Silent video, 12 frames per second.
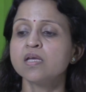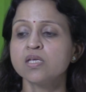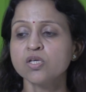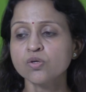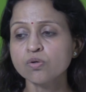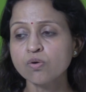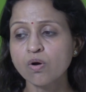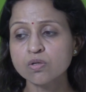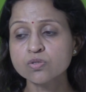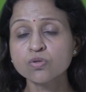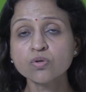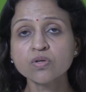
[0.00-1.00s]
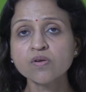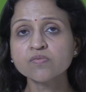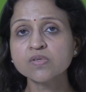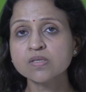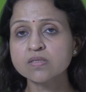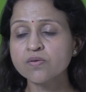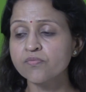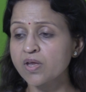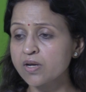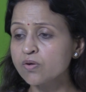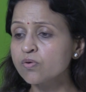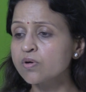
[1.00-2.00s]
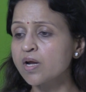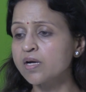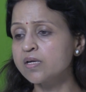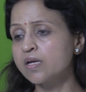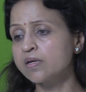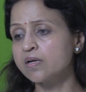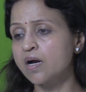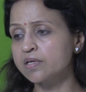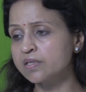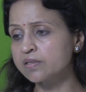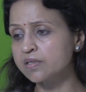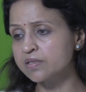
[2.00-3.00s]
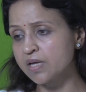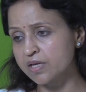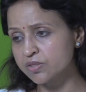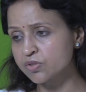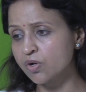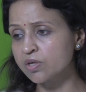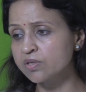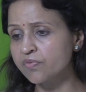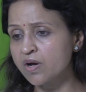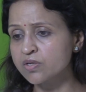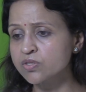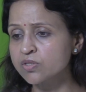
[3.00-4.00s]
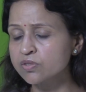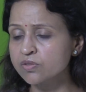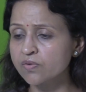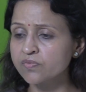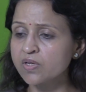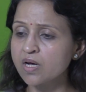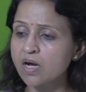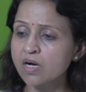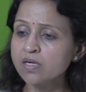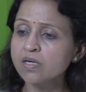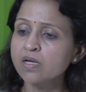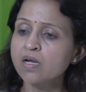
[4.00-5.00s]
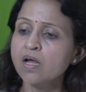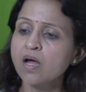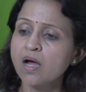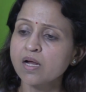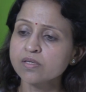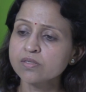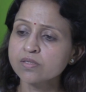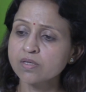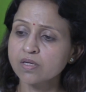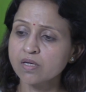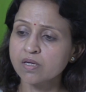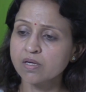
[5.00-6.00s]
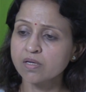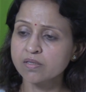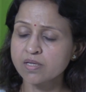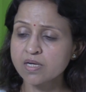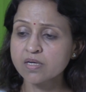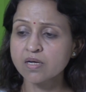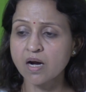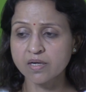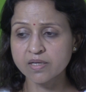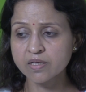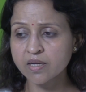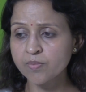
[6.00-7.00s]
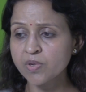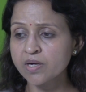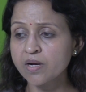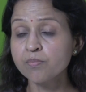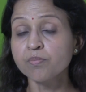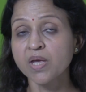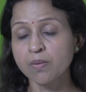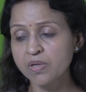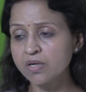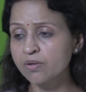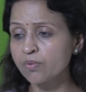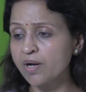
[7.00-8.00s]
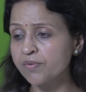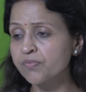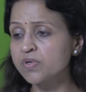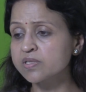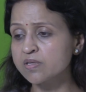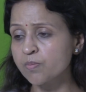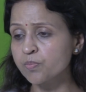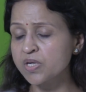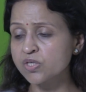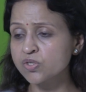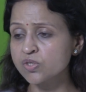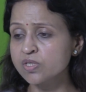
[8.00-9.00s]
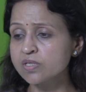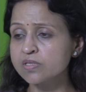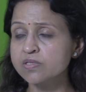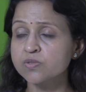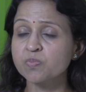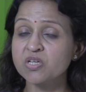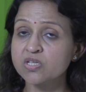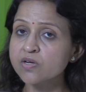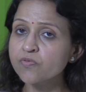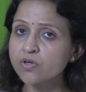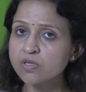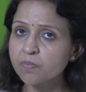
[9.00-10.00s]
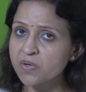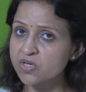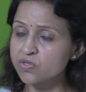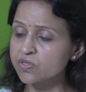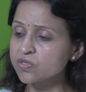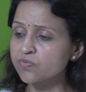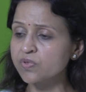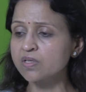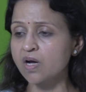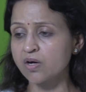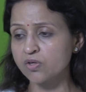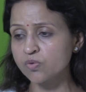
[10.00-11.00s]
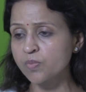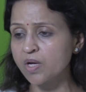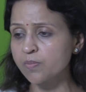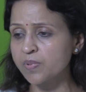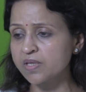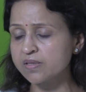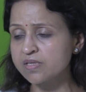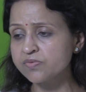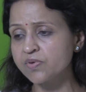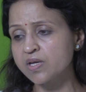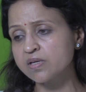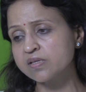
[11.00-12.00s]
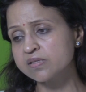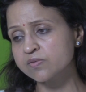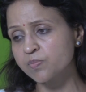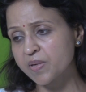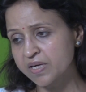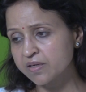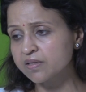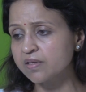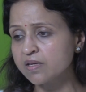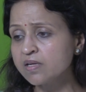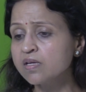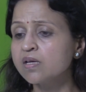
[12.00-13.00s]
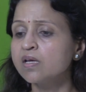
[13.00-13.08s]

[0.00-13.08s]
Echo also gives us a very good idea regarding the diastolic functions of the heart, and then cardiac MRI may be required for some patients, especially for the patients with cardiomyopathies where it's better than